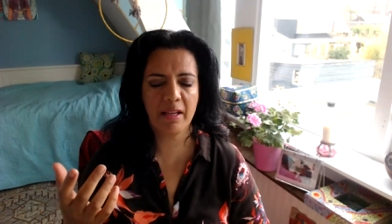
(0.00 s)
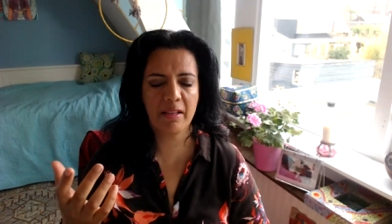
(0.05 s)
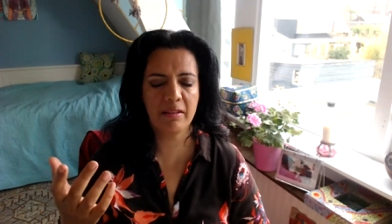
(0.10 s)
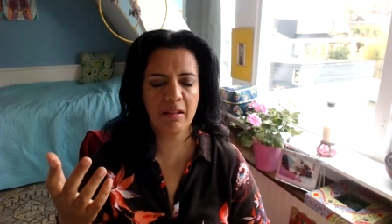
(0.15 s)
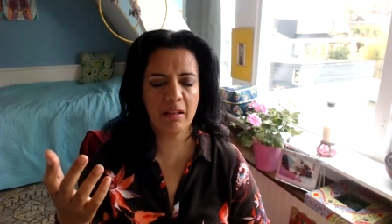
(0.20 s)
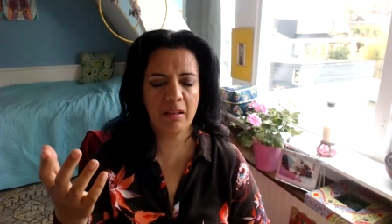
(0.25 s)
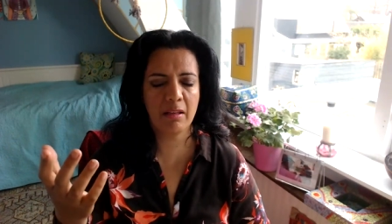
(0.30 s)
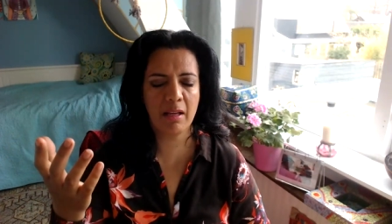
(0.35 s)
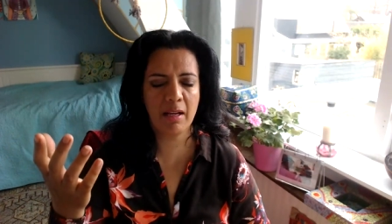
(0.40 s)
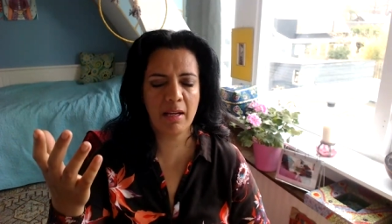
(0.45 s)

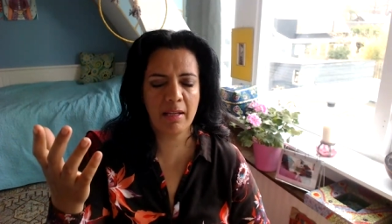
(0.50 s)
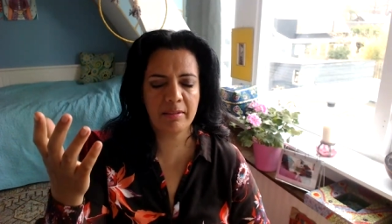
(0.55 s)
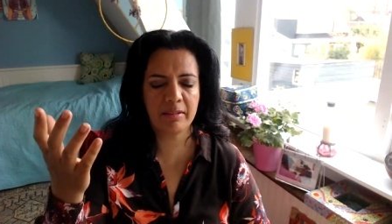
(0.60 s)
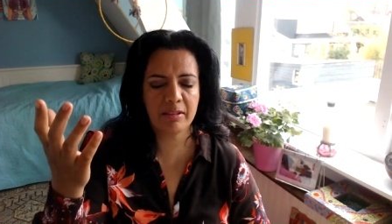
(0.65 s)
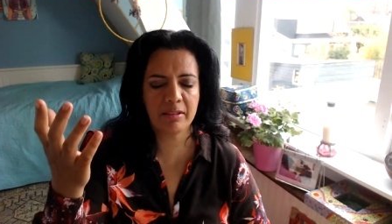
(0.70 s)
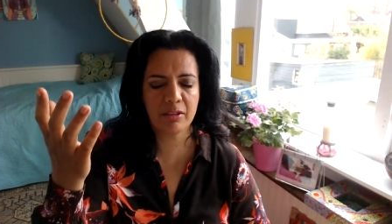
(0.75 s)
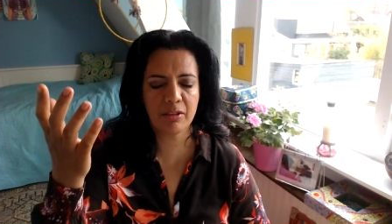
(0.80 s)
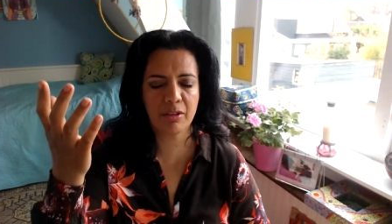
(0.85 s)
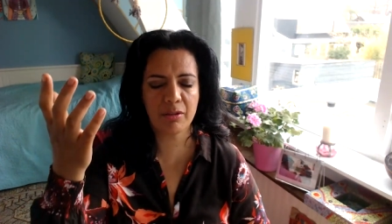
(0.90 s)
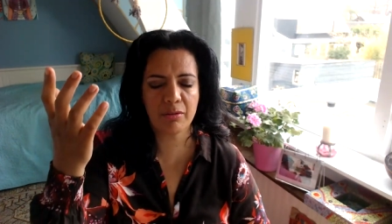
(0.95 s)
And the
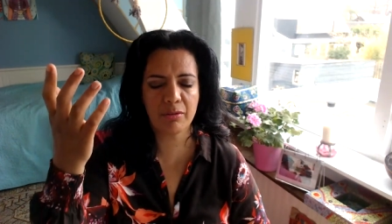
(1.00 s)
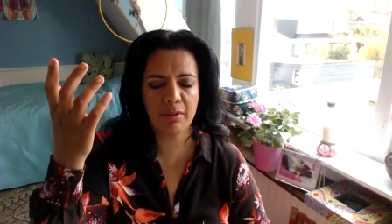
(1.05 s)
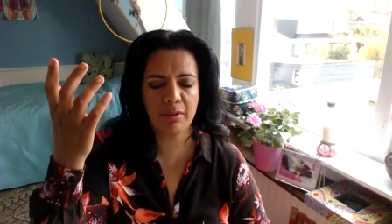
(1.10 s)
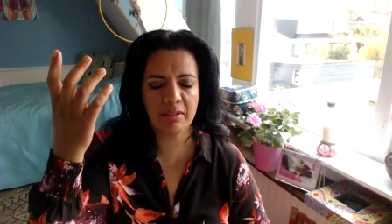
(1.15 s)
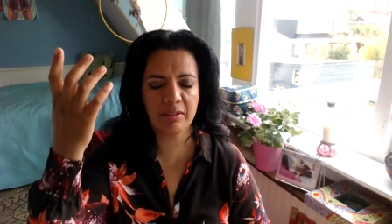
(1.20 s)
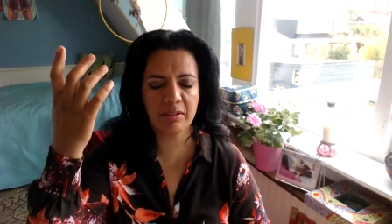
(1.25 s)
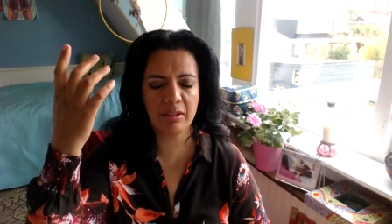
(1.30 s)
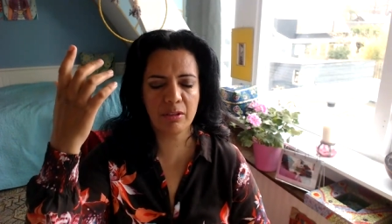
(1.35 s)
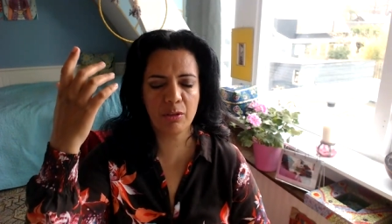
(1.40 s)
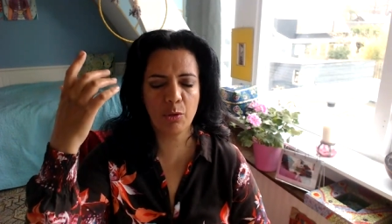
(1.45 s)
light is
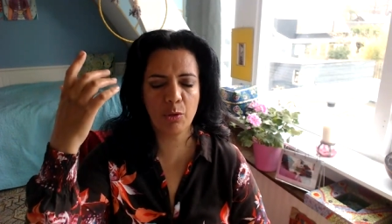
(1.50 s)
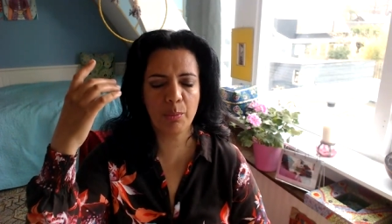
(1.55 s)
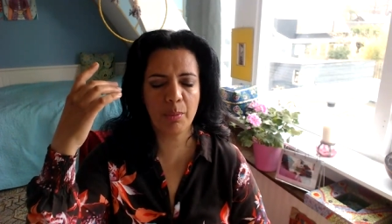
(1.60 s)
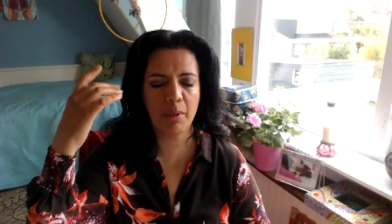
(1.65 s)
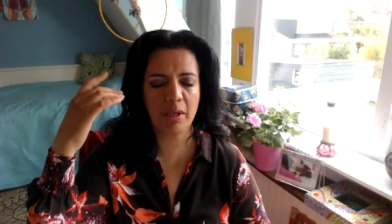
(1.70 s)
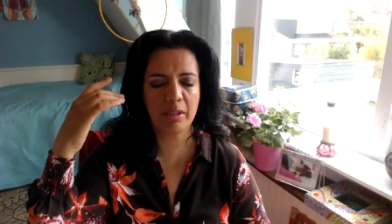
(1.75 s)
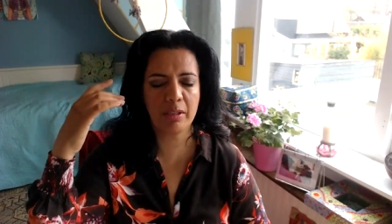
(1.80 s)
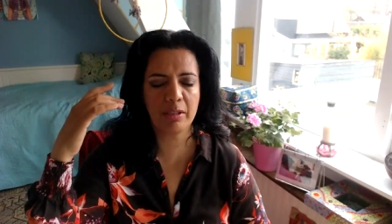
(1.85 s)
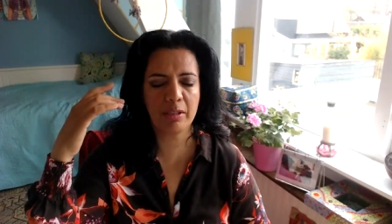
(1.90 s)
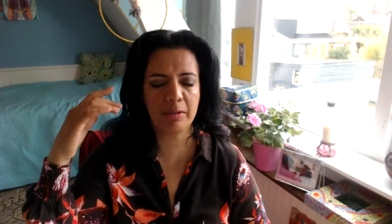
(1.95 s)
caressing your
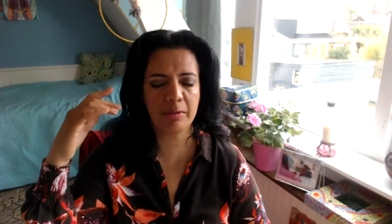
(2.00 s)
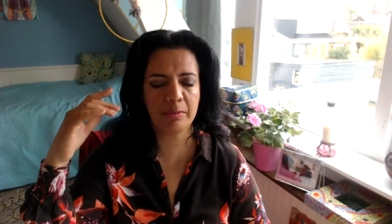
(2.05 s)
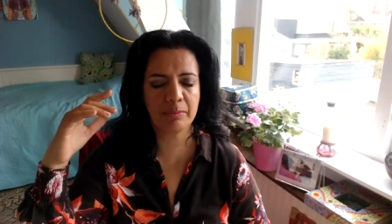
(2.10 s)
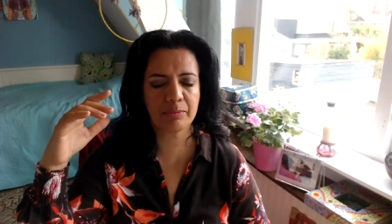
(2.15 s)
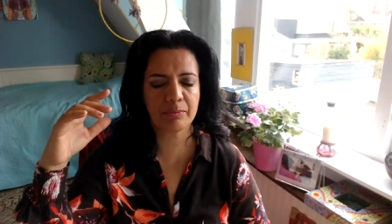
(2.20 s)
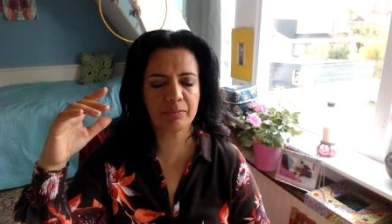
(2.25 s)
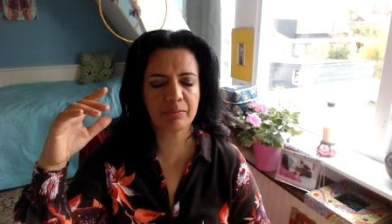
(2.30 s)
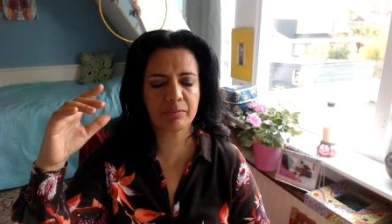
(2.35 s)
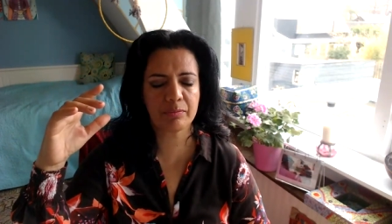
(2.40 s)
body